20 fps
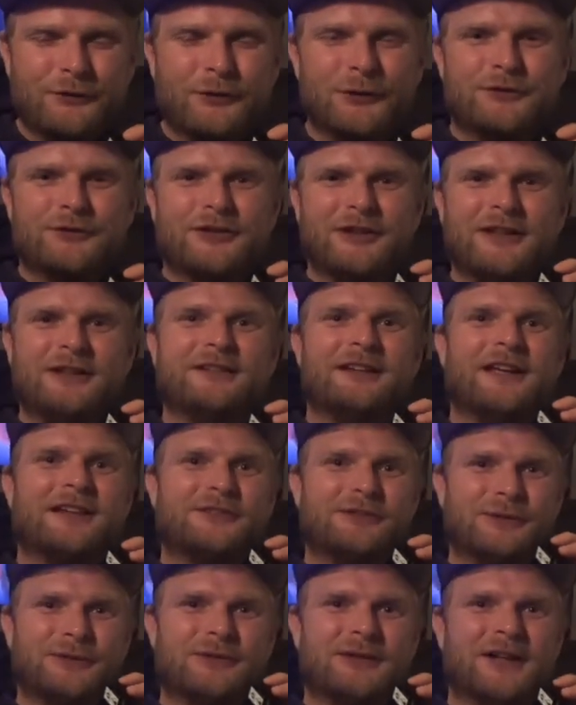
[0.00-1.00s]
for three
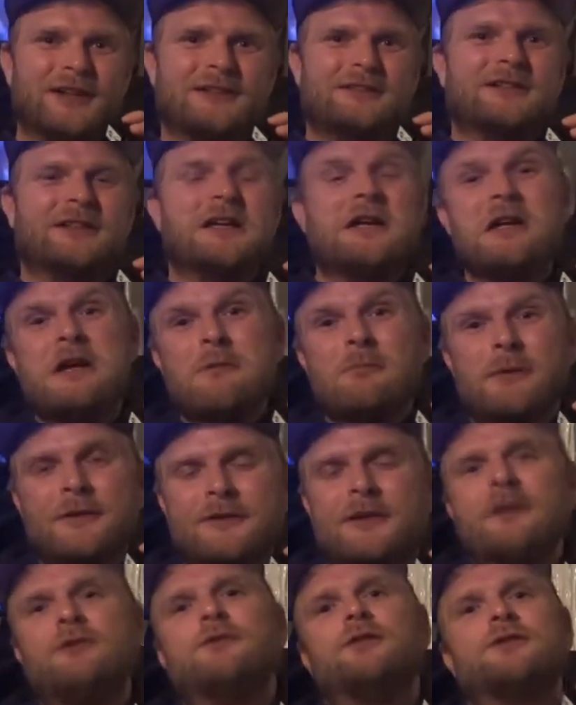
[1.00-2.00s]
days two nights but
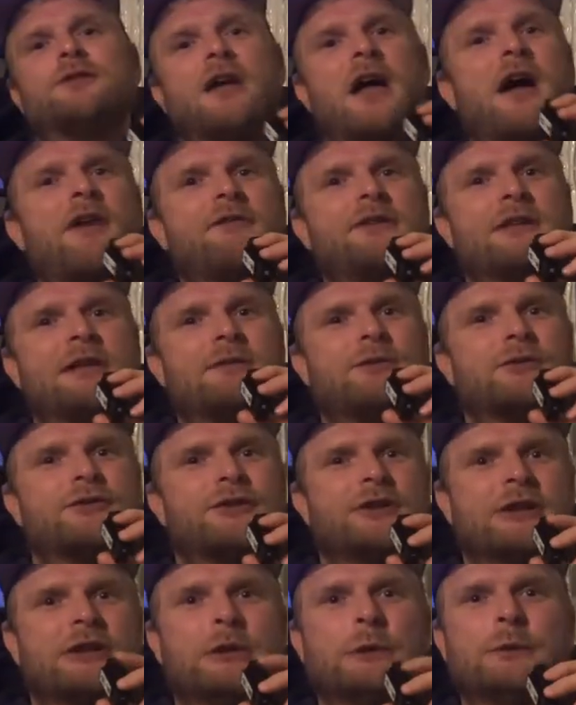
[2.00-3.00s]
then was everything
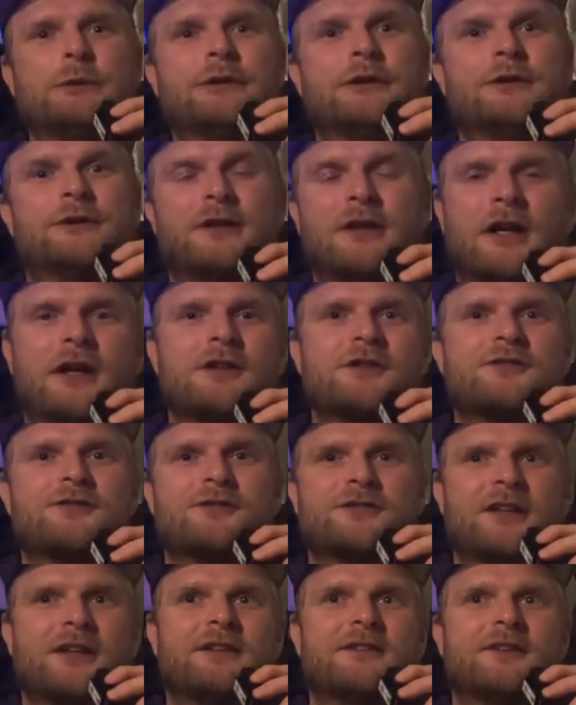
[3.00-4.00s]
was included
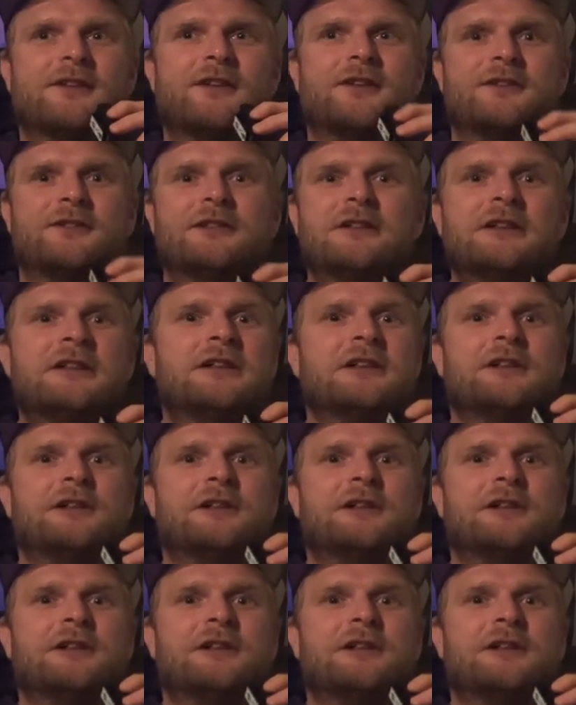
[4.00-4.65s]
lunch dinner